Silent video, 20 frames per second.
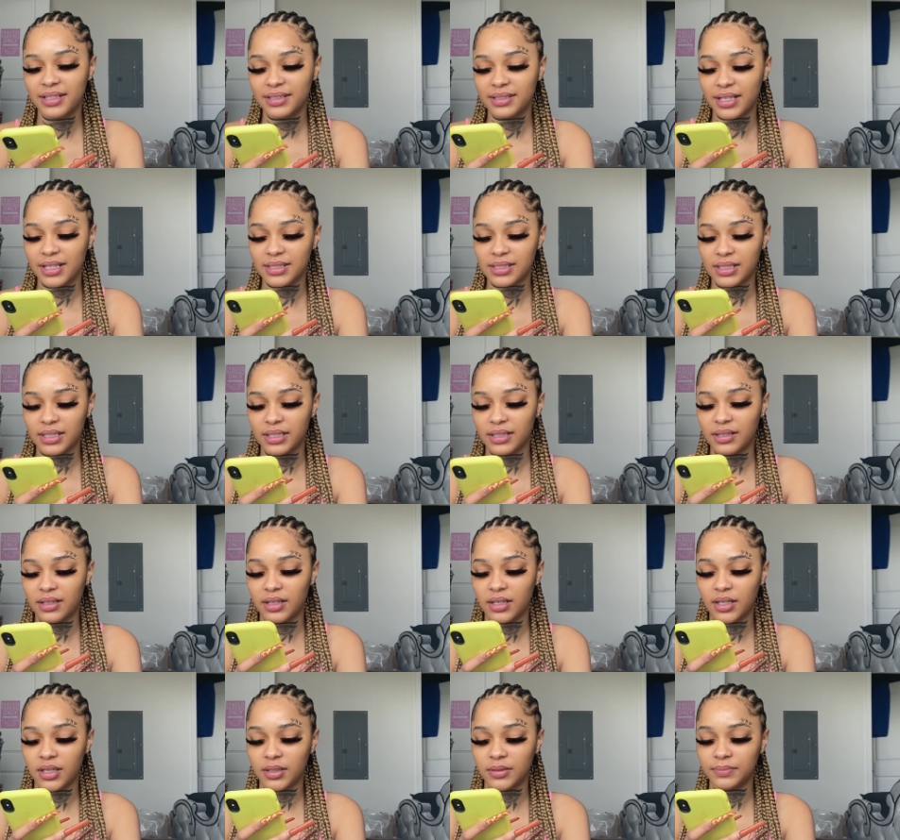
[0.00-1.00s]
That's it.
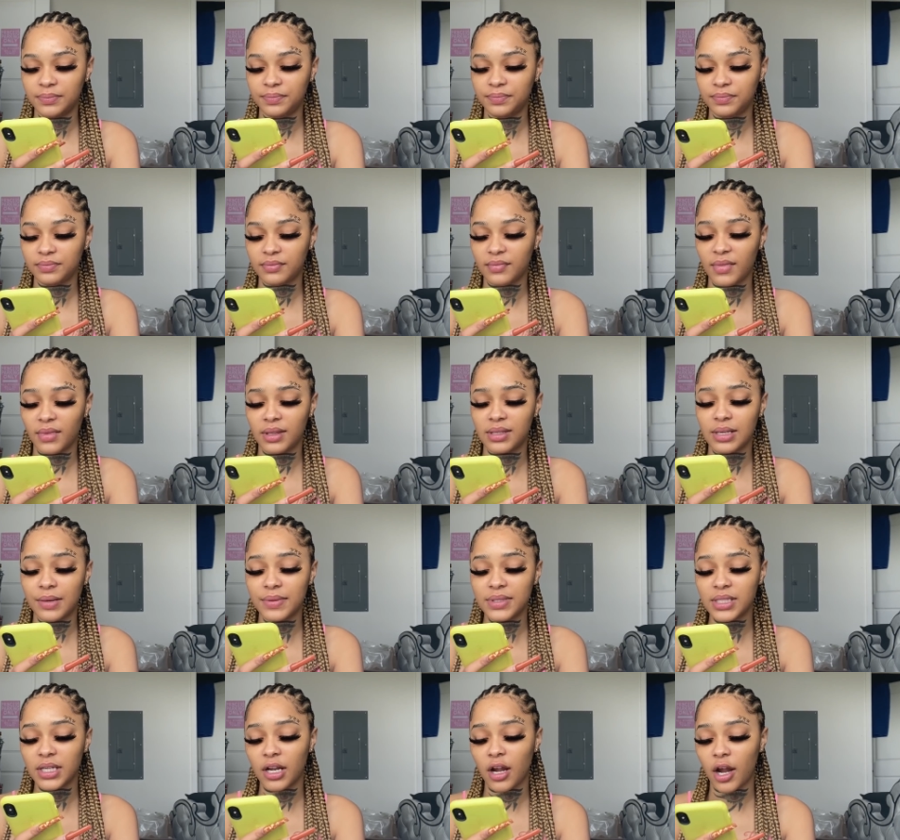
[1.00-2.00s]

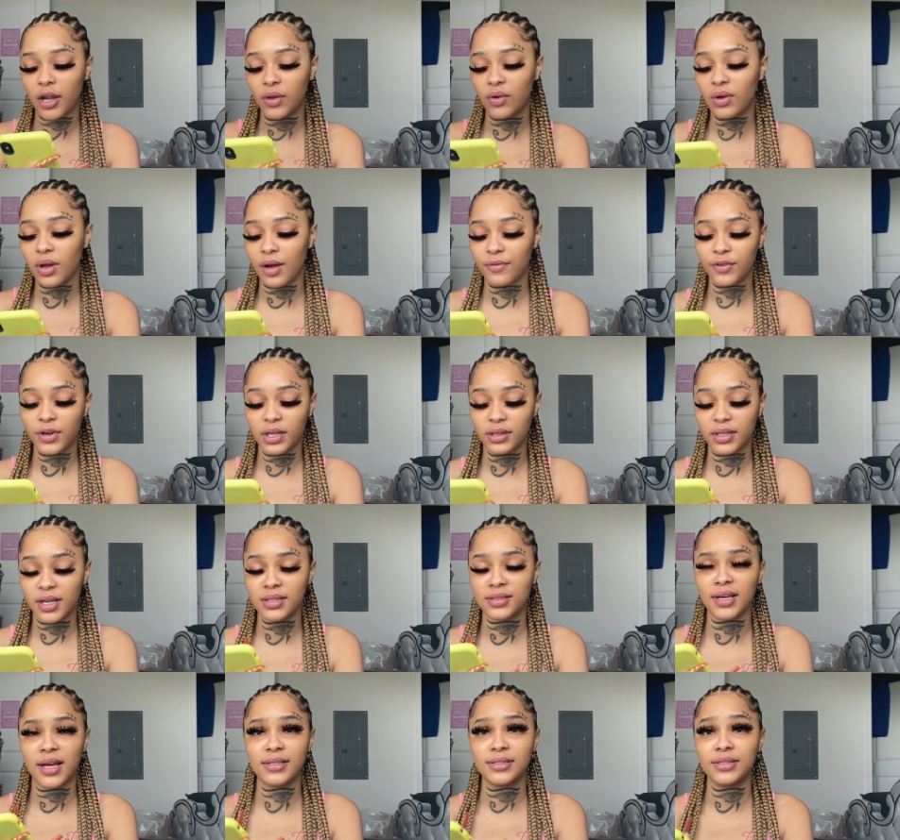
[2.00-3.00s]
Someone said, are you covering
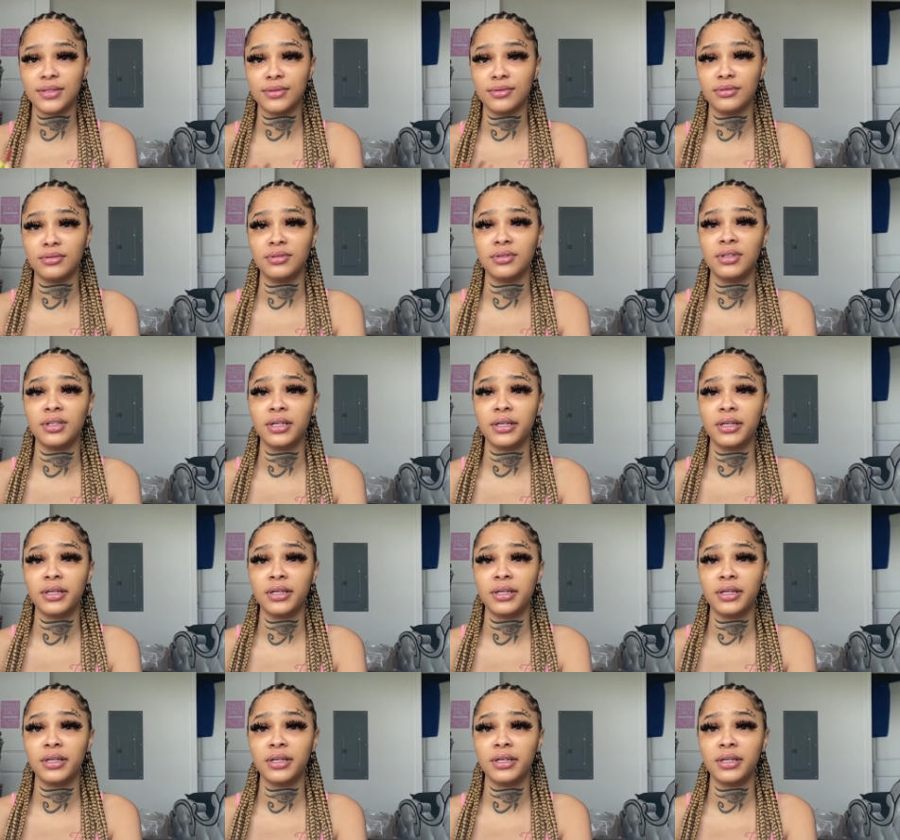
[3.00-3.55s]
that tattoo?